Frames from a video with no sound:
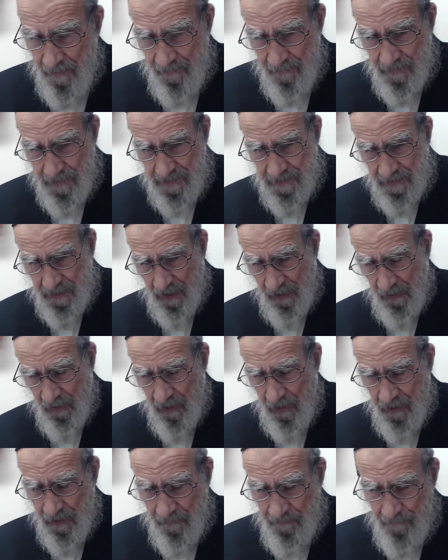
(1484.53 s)
This is
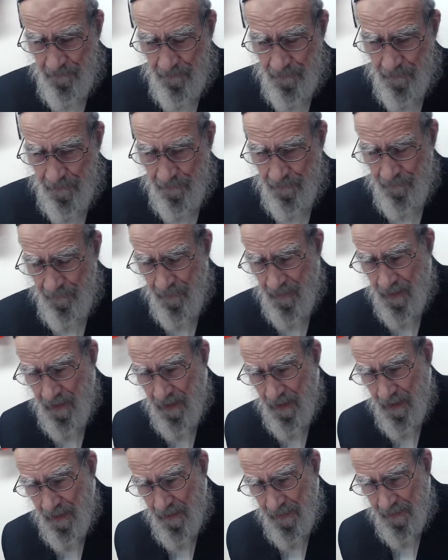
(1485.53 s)
halacha
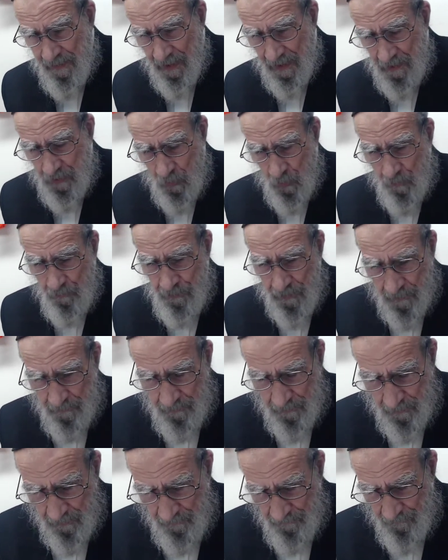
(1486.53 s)
that two
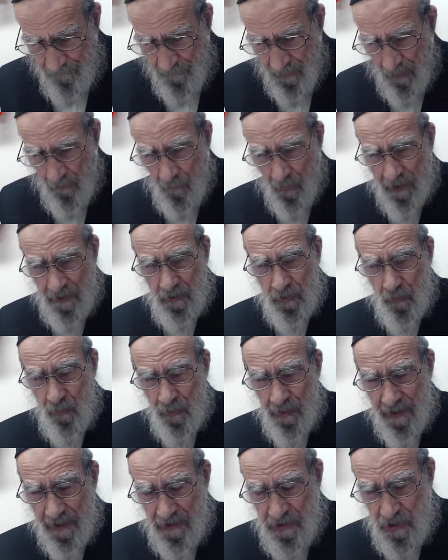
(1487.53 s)
people want
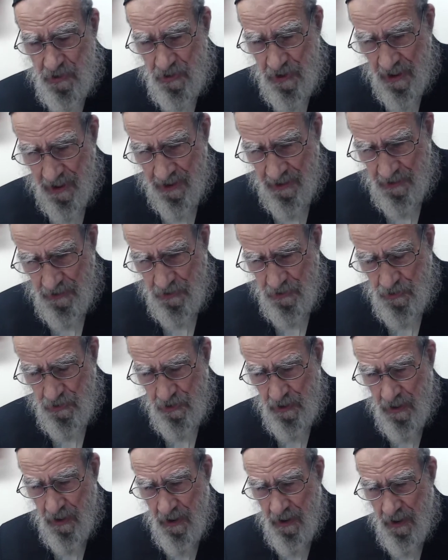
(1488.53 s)
to
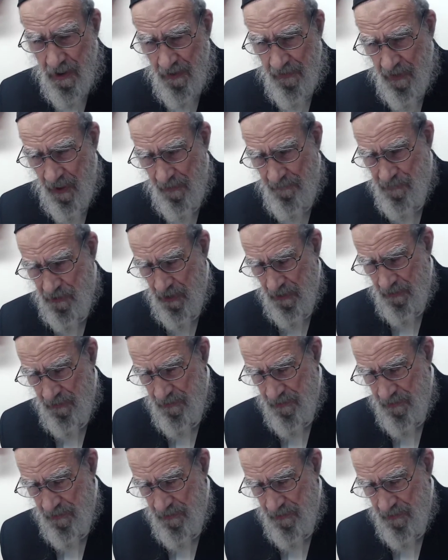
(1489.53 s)
exchange an object.